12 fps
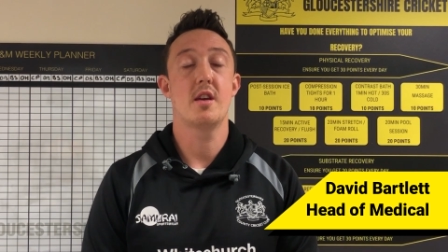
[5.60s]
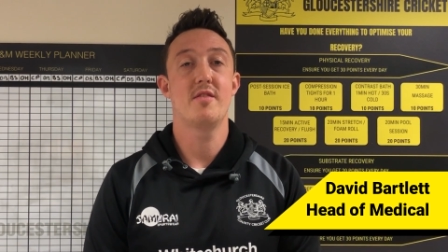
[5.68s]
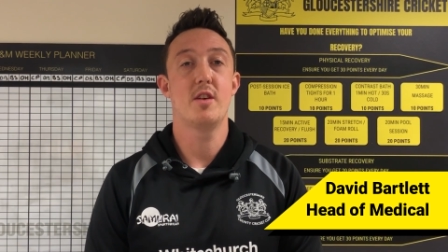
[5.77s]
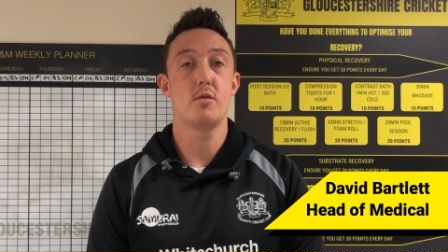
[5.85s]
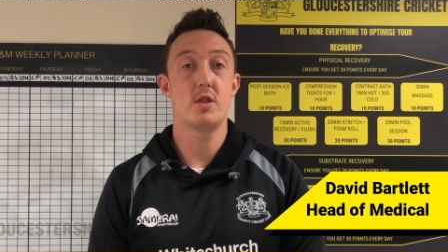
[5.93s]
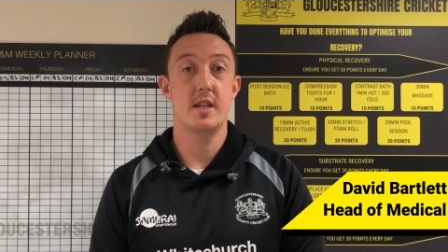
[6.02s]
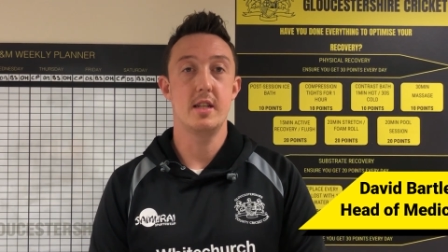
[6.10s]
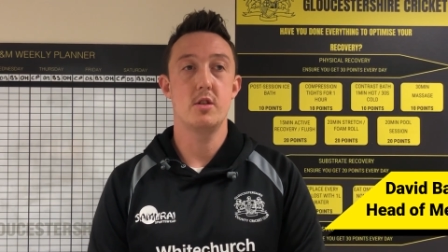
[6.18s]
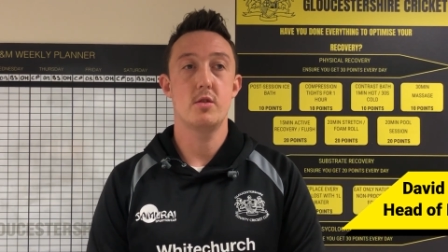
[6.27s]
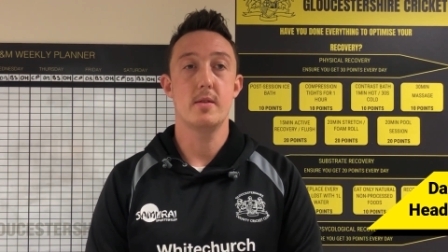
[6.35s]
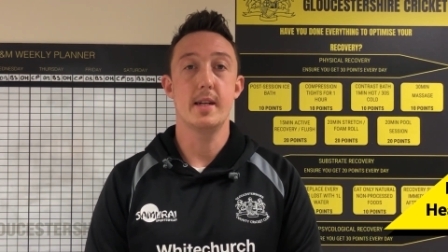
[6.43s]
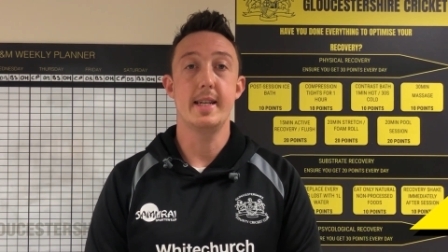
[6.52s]
avulsion
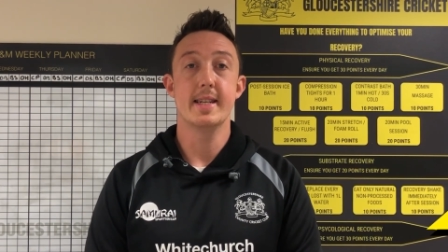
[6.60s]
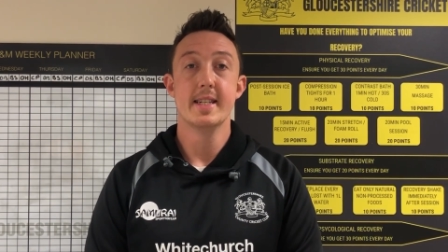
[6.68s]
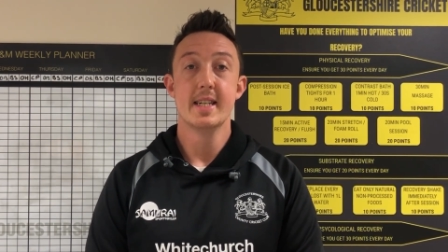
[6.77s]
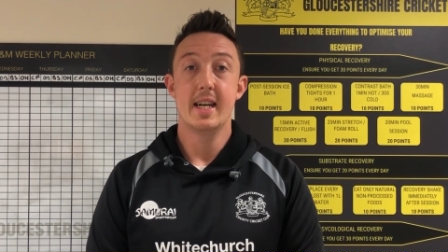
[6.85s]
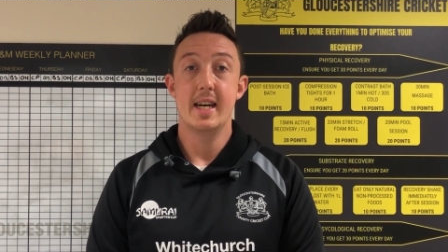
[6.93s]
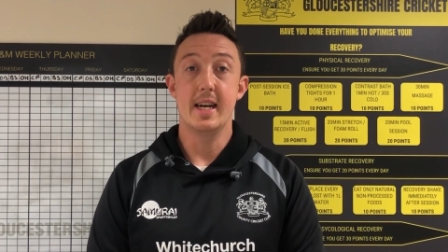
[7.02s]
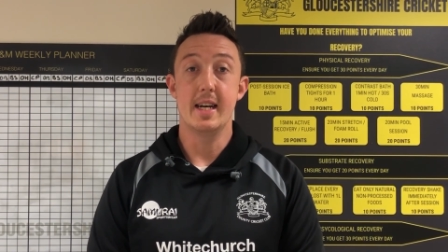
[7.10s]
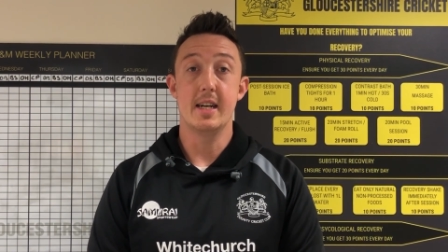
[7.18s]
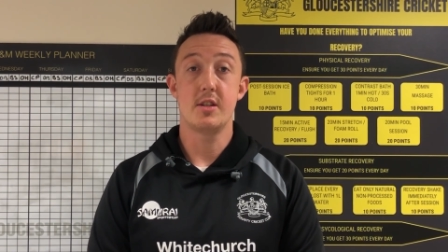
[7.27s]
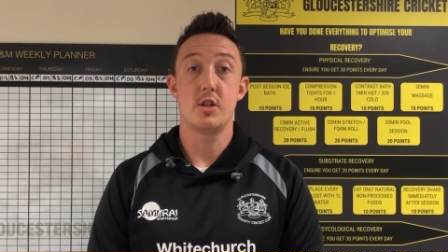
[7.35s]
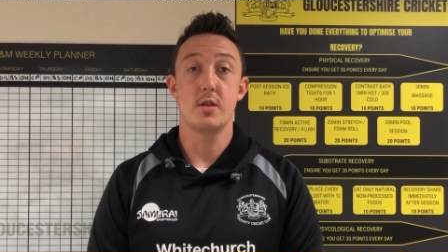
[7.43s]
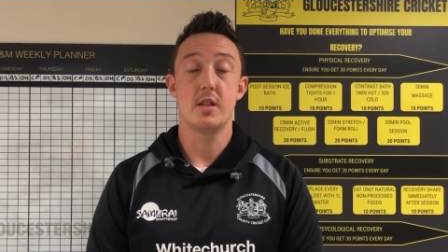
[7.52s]
injury
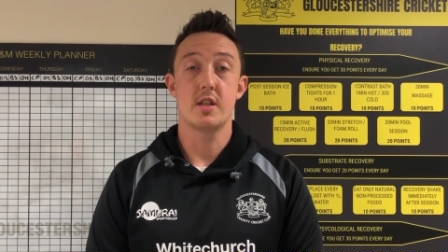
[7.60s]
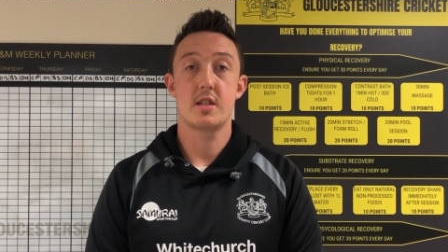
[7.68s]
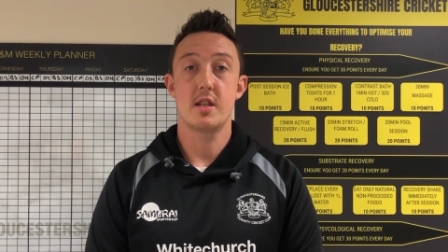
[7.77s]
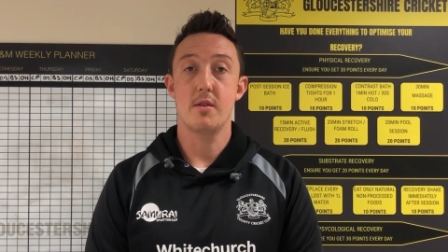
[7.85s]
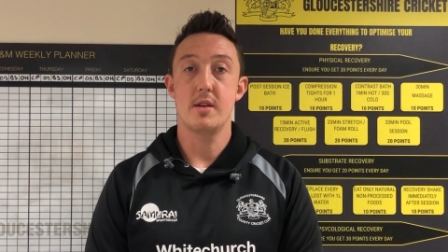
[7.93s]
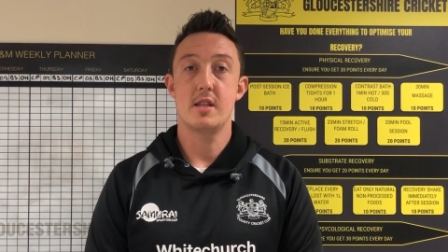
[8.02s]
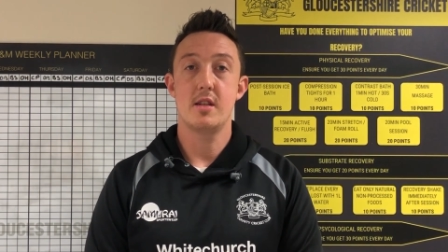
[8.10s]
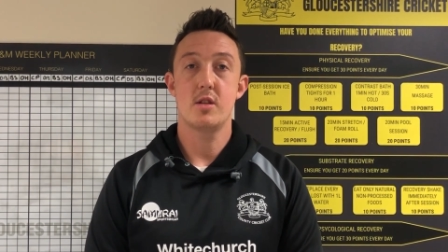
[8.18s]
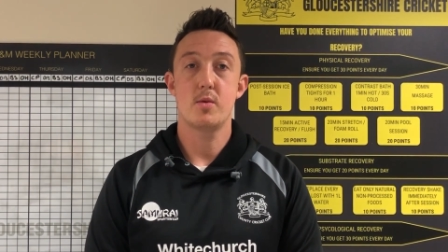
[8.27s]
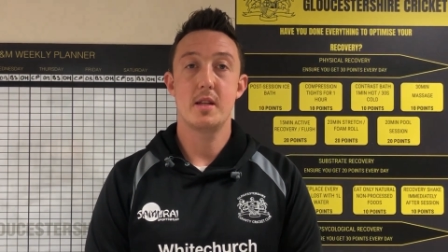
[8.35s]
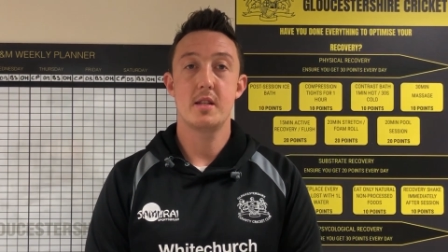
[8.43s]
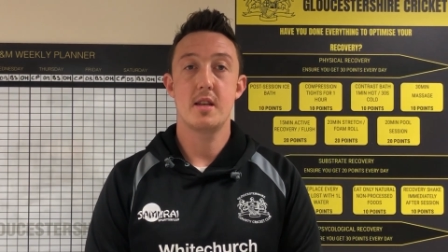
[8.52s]
during the Surrey
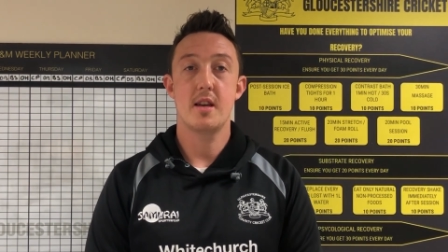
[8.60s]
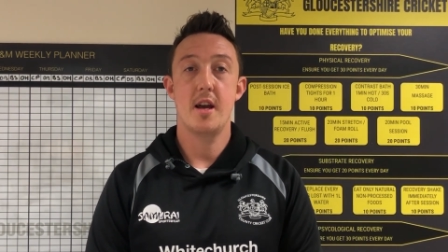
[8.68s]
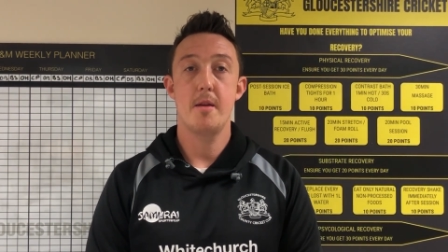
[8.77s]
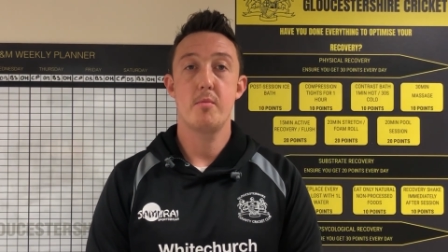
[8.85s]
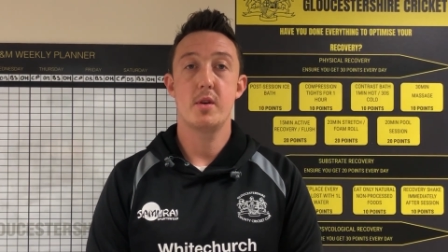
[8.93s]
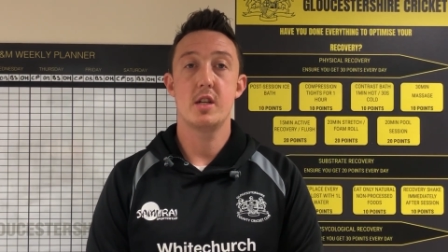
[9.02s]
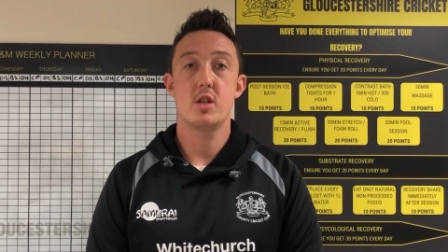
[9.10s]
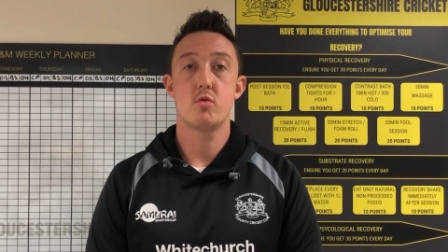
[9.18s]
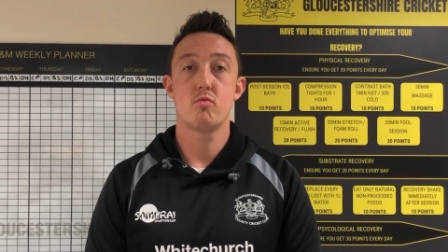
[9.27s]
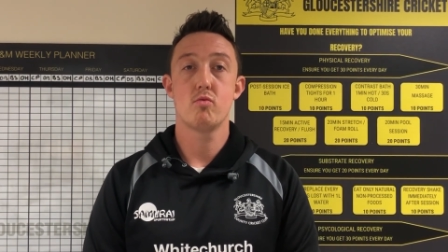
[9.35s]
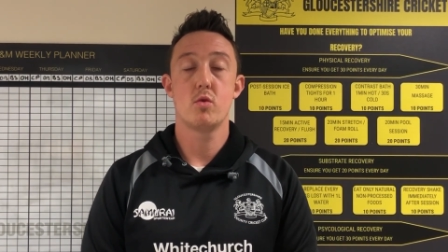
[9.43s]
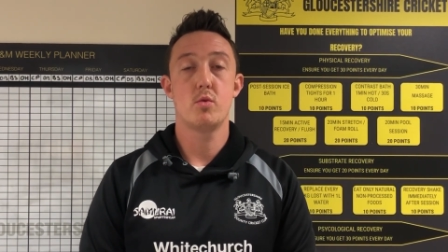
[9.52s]
T20 game, which
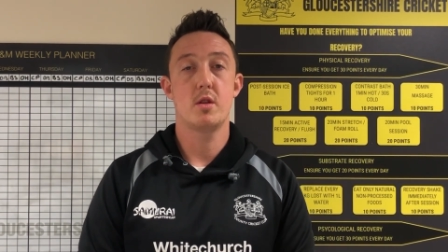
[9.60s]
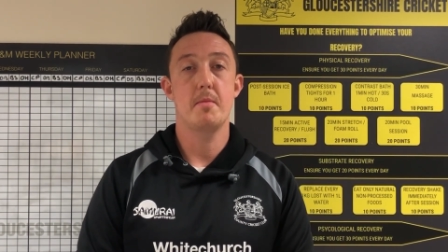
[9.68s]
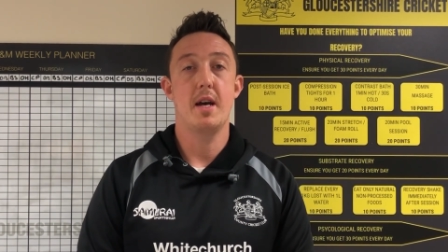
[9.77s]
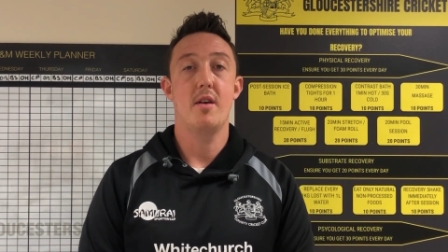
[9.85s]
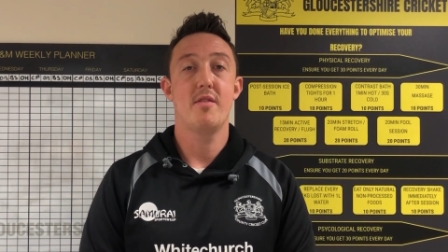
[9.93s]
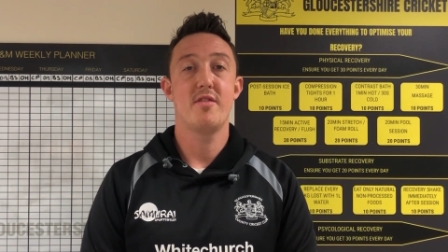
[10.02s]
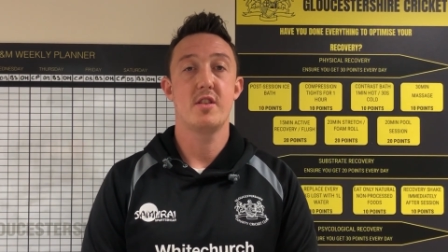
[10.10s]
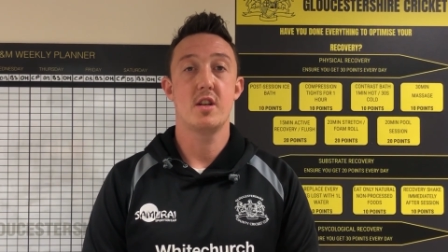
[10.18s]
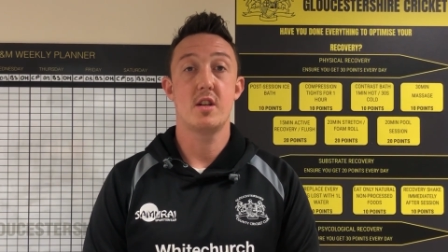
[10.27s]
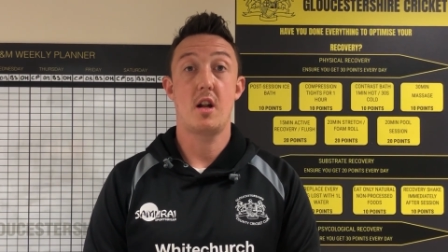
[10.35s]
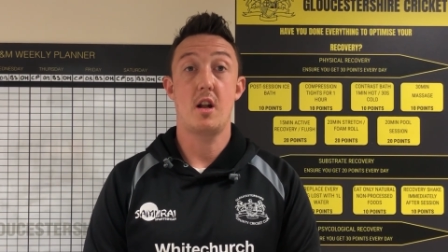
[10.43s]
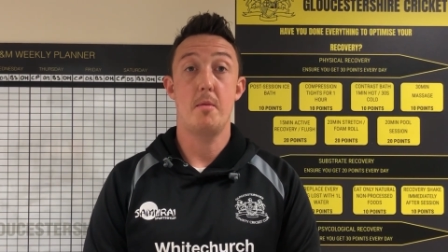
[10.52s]
ruled him out for
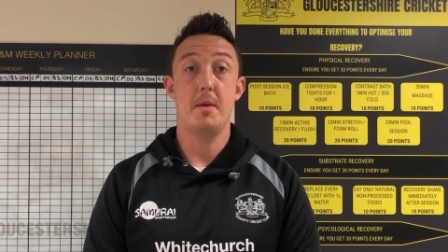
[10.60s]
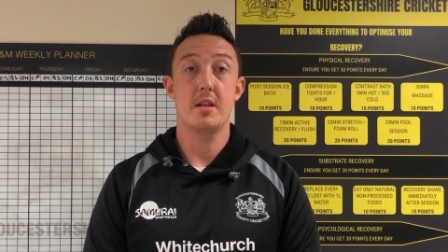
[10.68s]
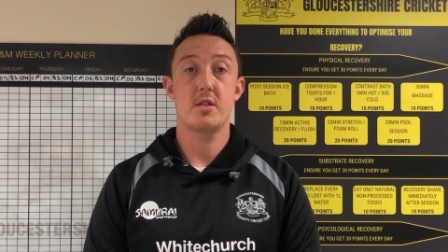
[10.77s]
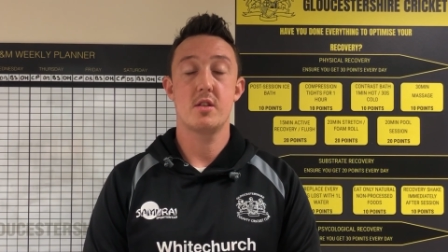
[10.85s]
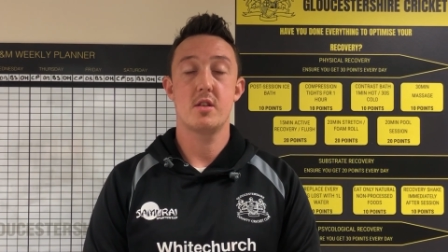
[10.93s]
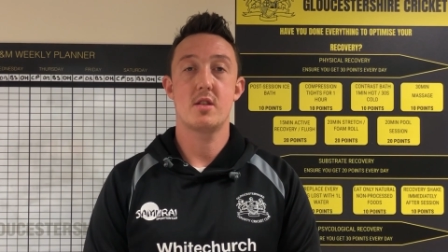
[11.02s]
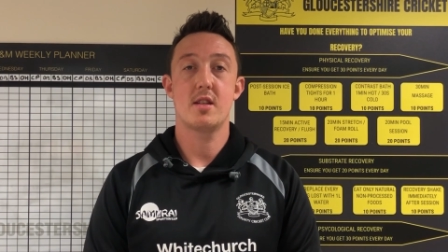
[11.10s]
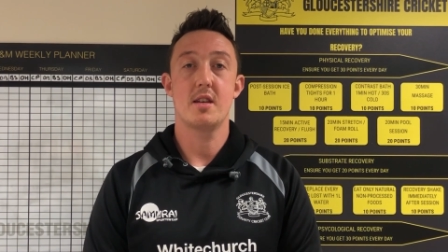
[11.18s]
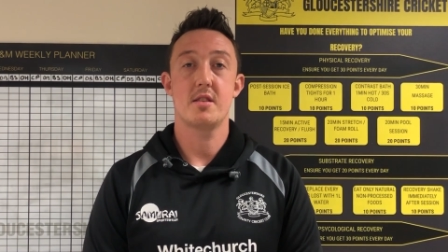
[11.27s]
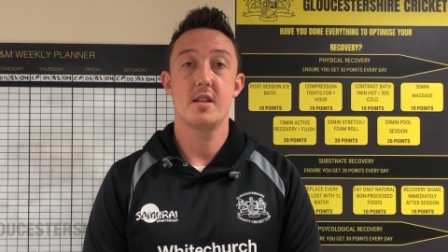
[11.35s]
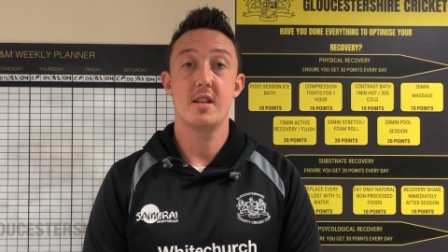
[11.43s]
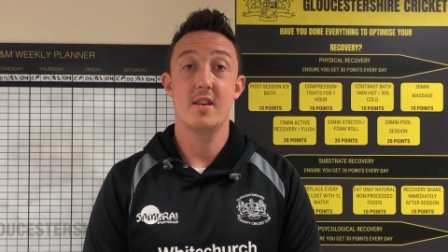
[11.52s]
the climax of the
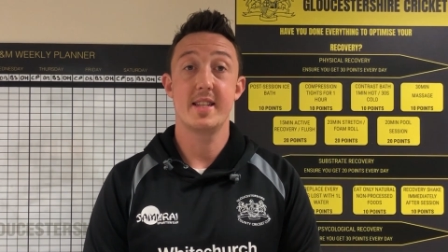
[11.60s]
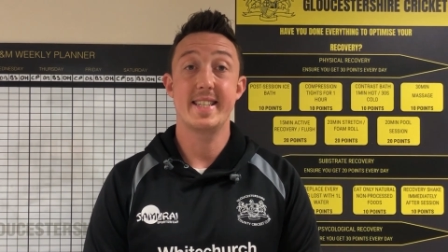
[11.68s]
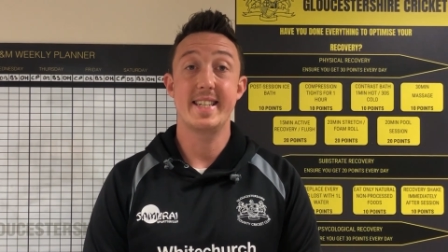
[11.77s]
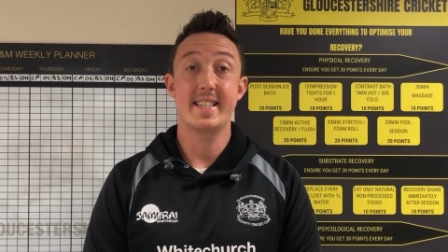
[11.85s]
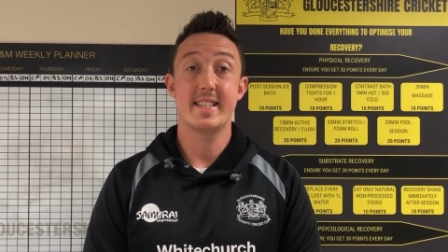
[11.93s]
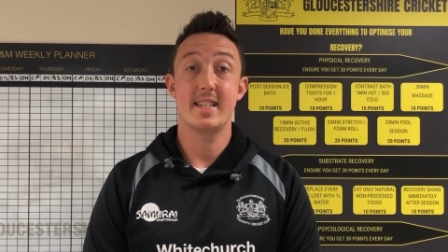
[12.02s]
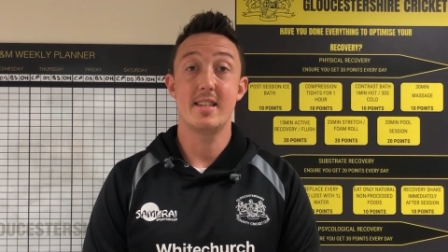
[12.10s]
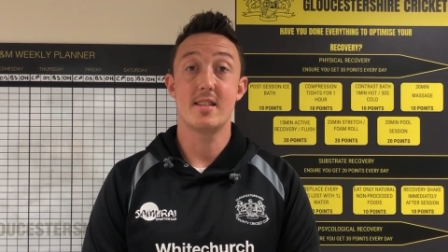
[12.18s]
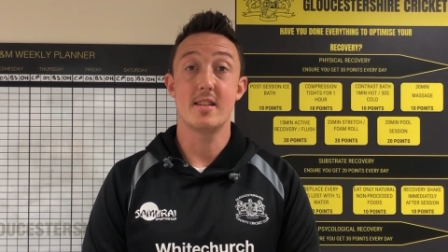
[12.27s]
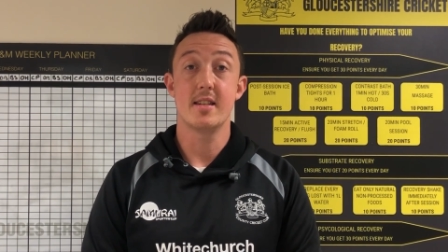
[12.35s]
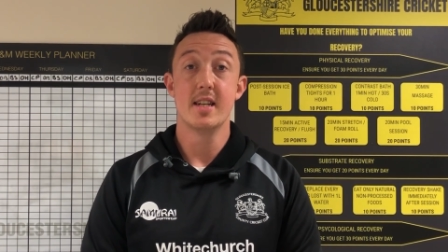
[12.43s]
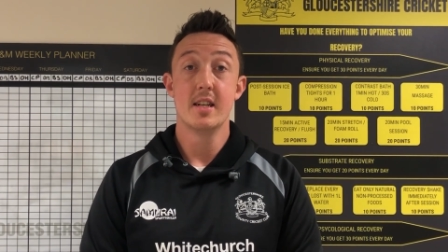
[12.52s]
2019
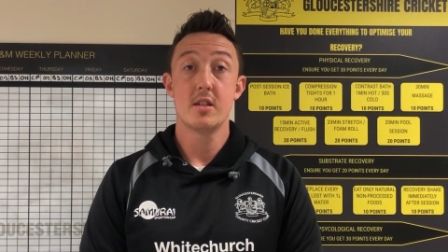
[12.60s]
season.